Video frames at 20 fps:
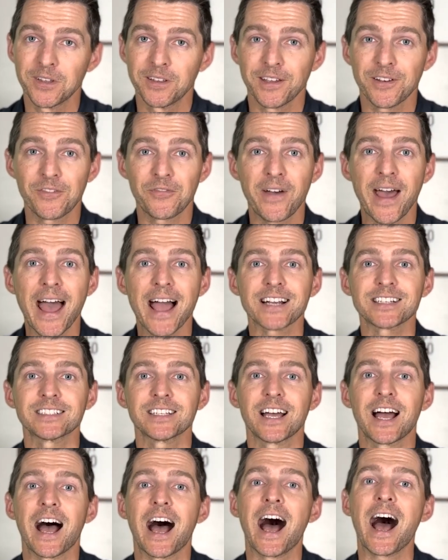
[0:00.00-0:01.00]
In fact,
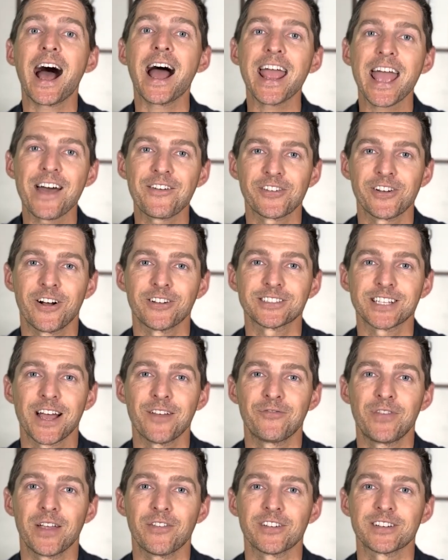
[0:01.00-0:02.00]
I have an
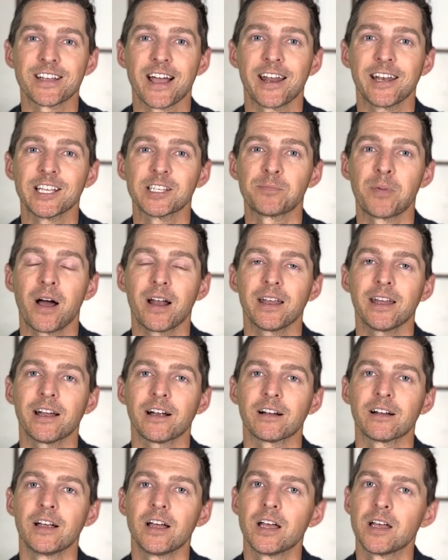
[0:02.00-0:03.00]
all-time favorite dining spot
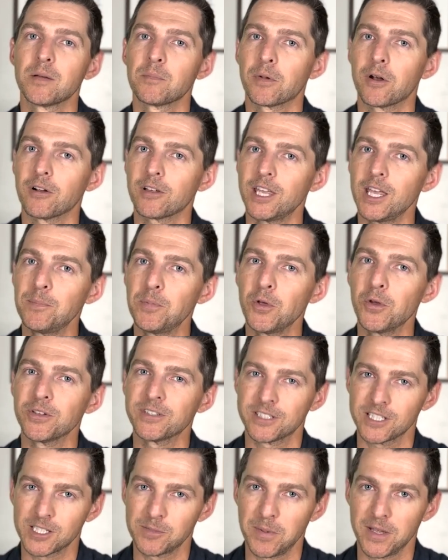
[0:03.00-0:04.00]
here, but I'll keep you in
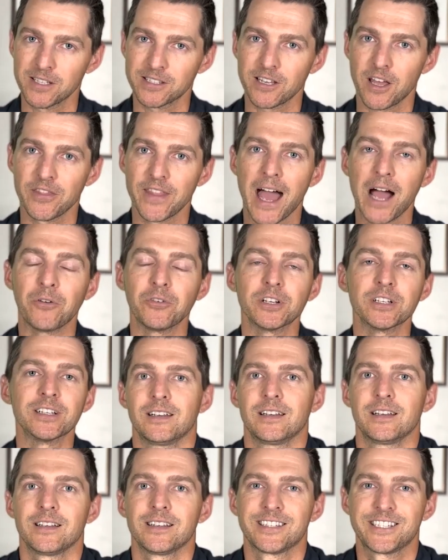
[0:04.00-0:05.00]
suspense on that one.
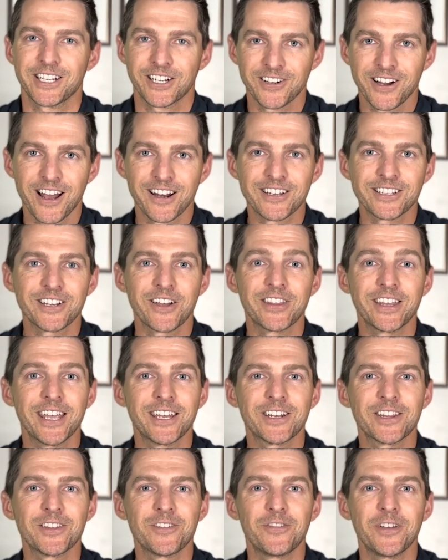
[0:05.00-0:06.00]
Stick around until the
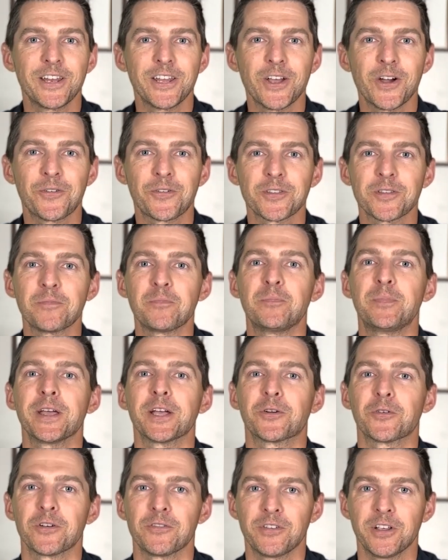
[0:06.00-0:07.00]
end of the video for the
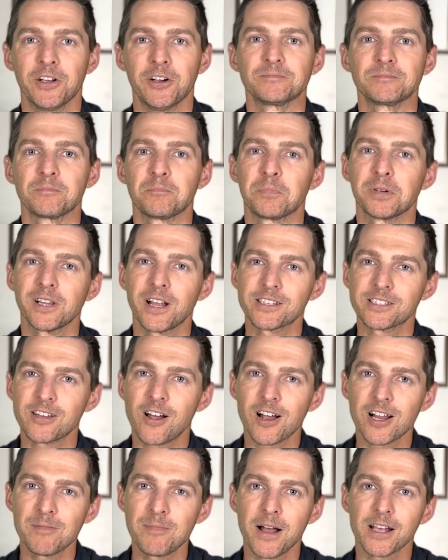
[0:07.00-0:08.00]
big reveal. But let's
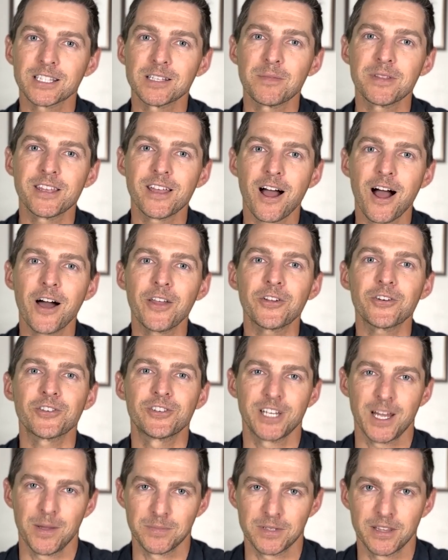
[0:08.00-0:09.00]
talk about some of the other
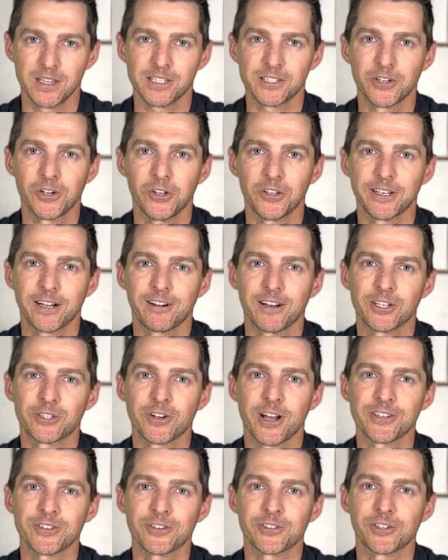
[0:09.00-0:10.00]
gems in this culinary
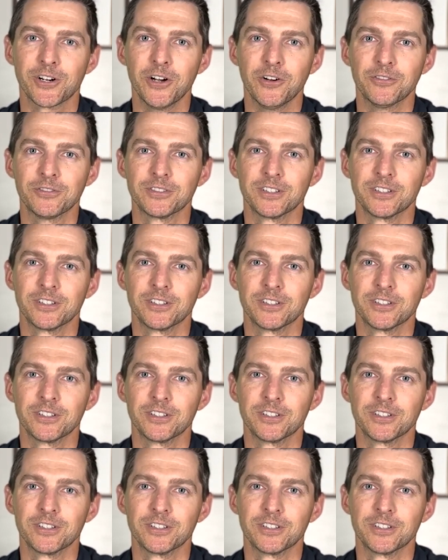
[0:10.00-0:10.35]
treasure trove.